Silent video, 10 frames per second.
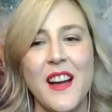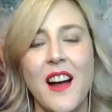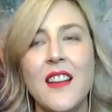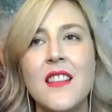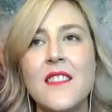
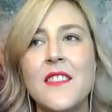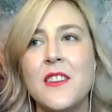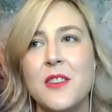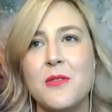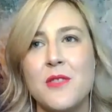I love
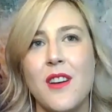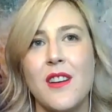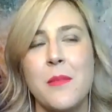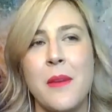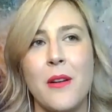hearing you talk
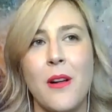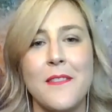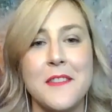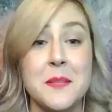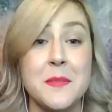about all
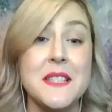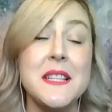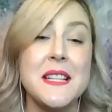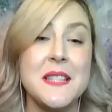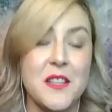these
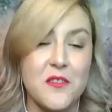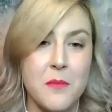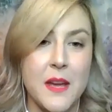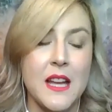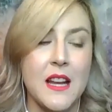mistakes that you've
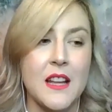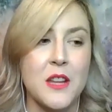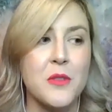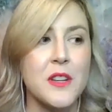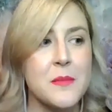made, and
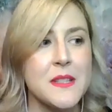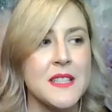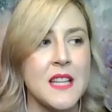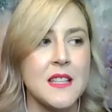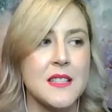you look at
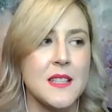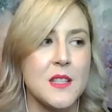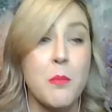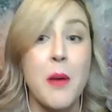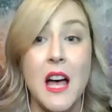mistakes in such
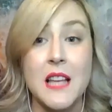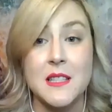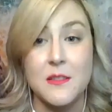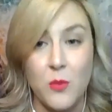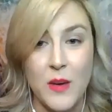a
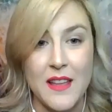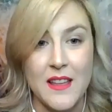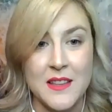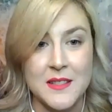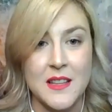positive way
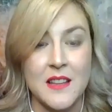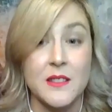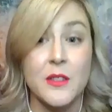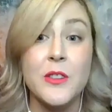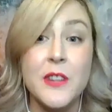as a
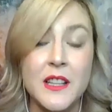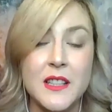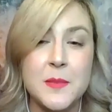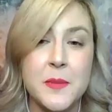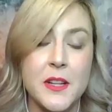learning
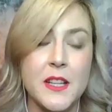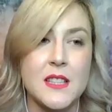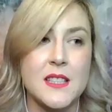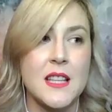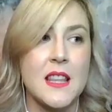
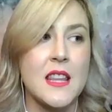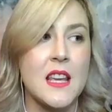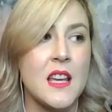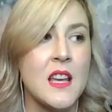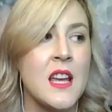experience. Because I
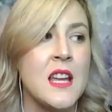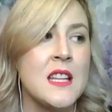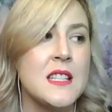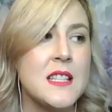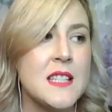think
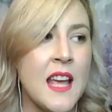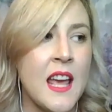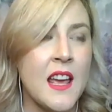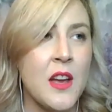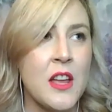
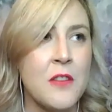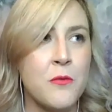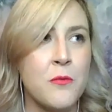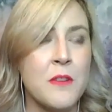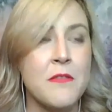today, if
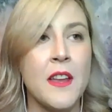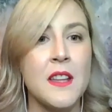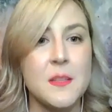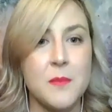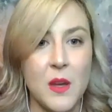we fail
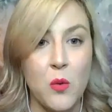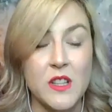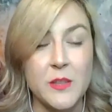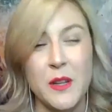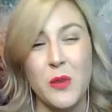at something
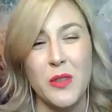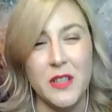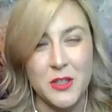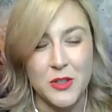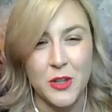once, we get really
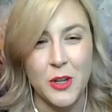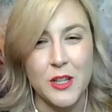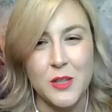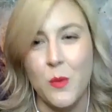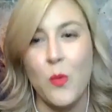
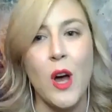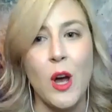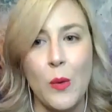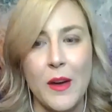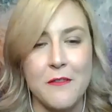discouraged and walk
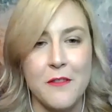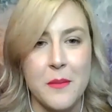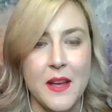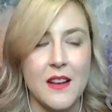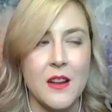away from
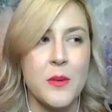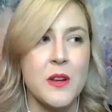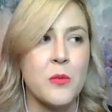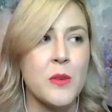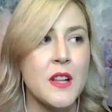it, and we
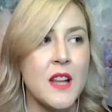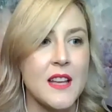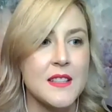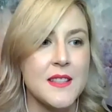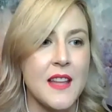don't
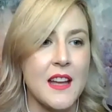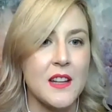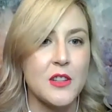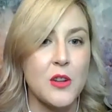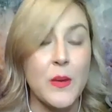realize that
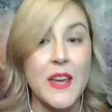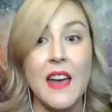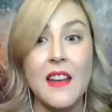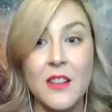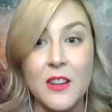we
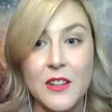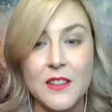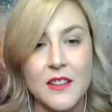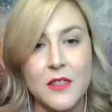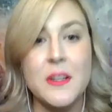can
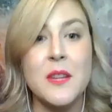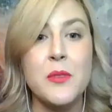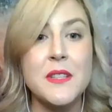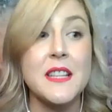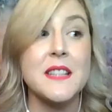learn. 3D
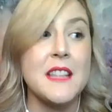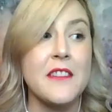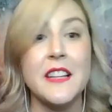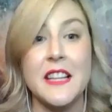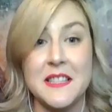printing is
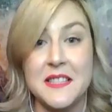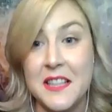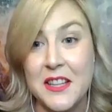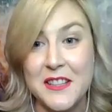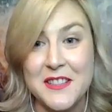definitely a
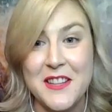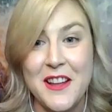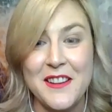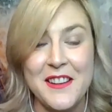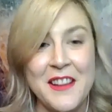skill. It's
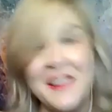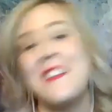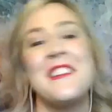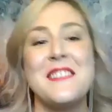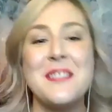not
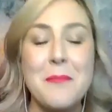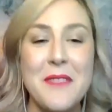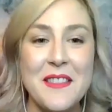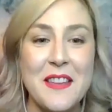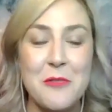
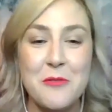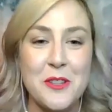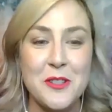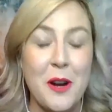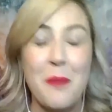something that you
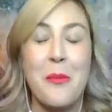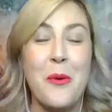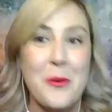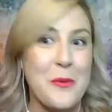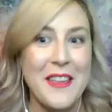just are
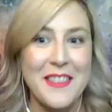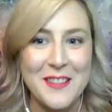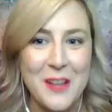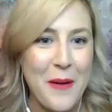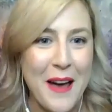born with,
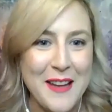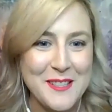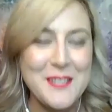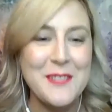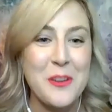know how to
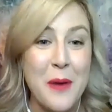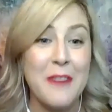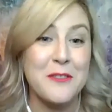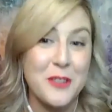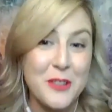do. You
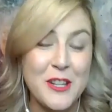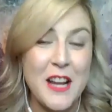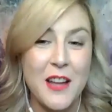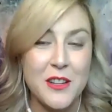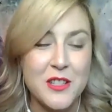have to learn
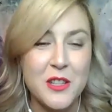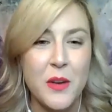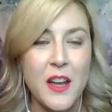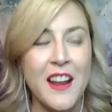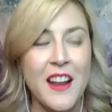how to do it.